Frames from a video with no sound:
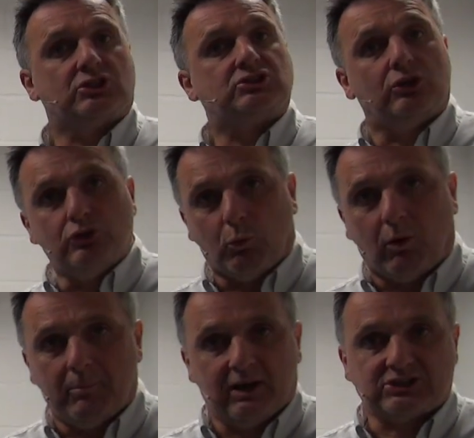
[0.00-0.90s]
just under
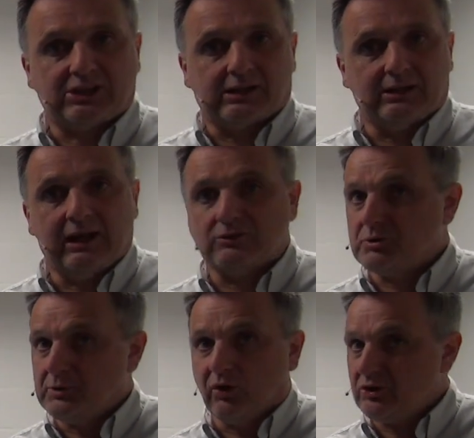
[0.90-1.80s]
one millisecond. Now,
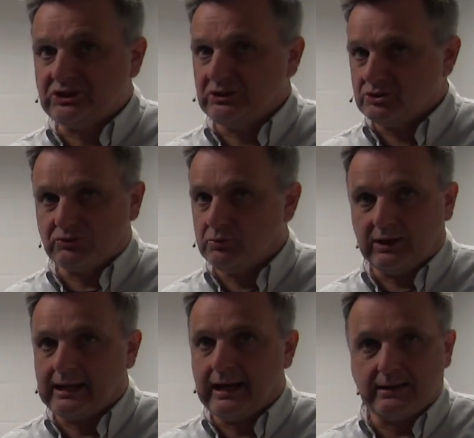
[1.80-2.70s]
to be honest, it doesn't
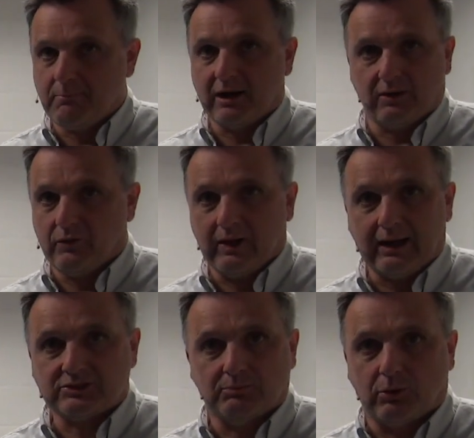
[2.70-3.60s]
really get any better than
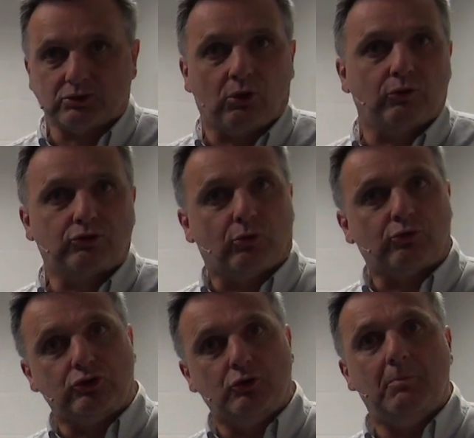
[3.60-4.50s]
that. Most consoles
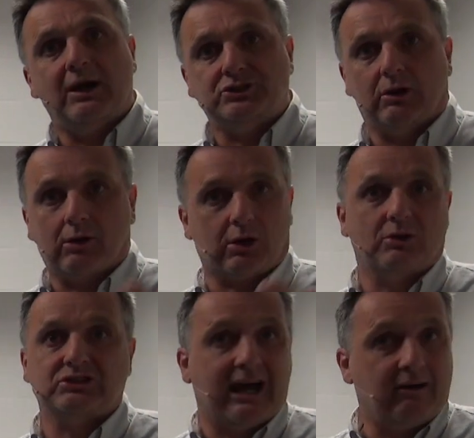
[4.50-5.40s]
that you measure are
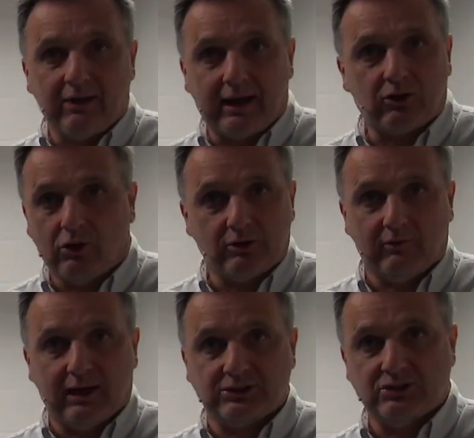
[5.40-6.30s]
going to have that kind
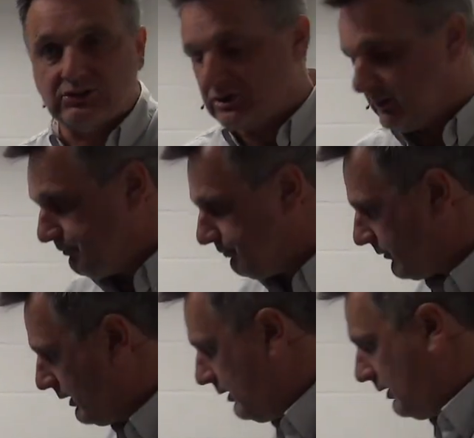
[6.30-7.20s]
of latency.
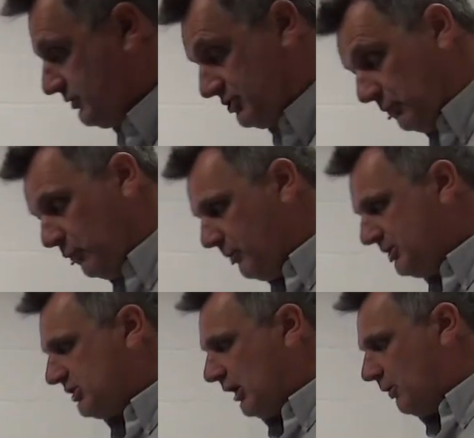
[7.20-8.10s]
Some will be
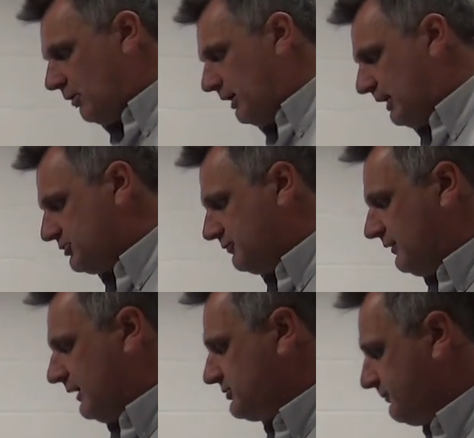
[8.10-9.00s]
slower in actual
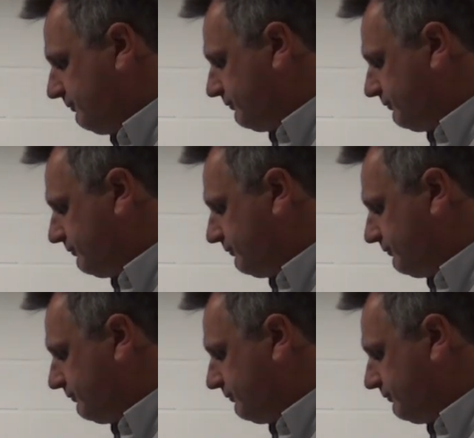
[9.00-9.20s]
fact.